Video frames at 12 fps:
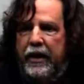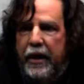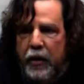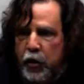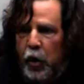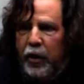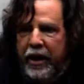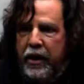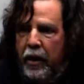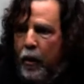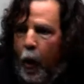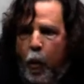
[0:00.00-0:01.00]
they're
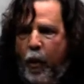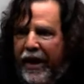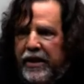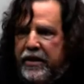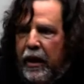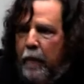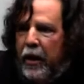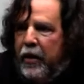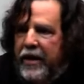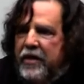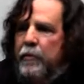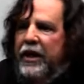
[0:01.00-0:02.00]
talking always
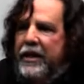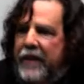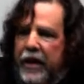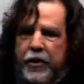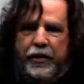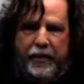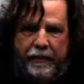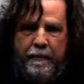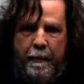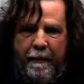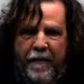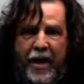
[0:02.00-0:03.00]
about a civilization.
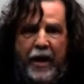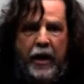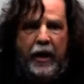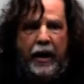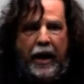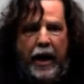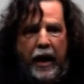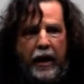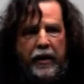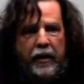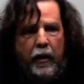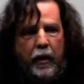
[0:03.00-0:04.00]

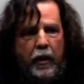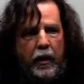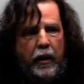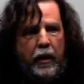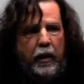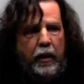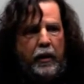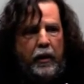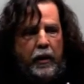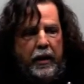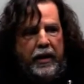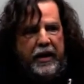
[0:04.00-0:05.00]
And
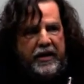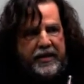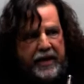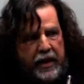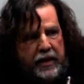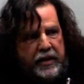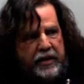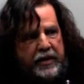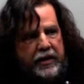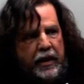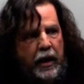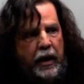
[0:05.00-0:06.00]
in a
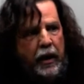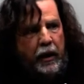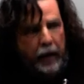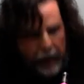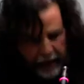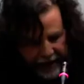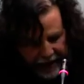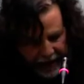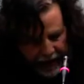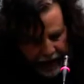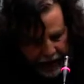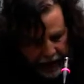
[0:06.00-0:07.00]
sense,
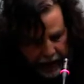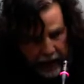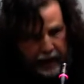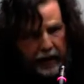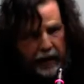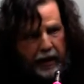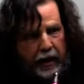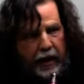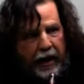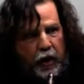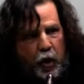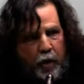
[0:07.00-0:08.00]
the
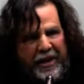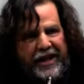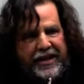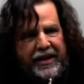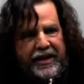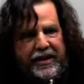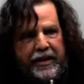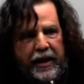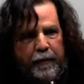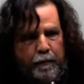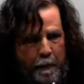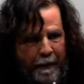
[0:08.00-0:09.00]
economic
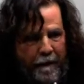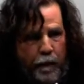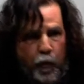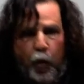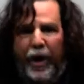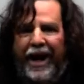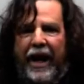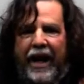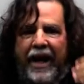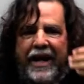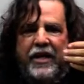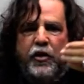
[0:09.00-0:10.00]
system,
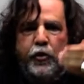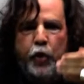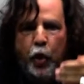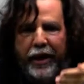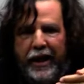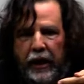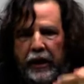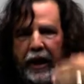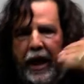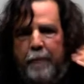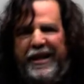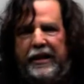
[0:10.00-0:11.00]

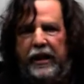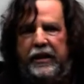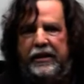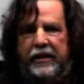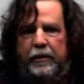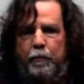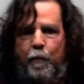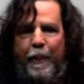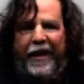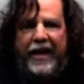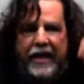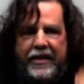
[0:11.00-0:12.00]
historical capitalism,
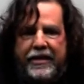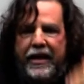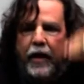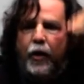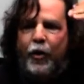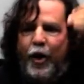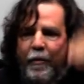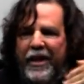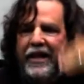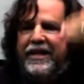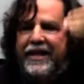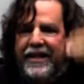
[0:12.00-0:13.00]
is the
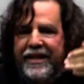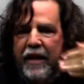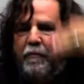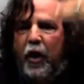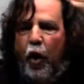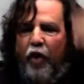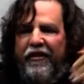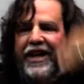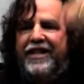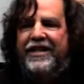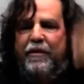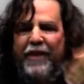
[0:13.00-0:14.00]
economic system of
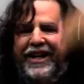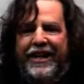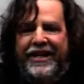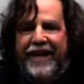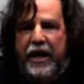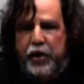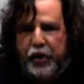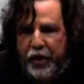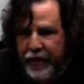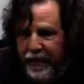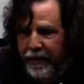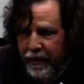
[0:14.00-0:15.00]
a
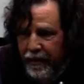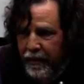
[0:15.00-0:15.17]
civilization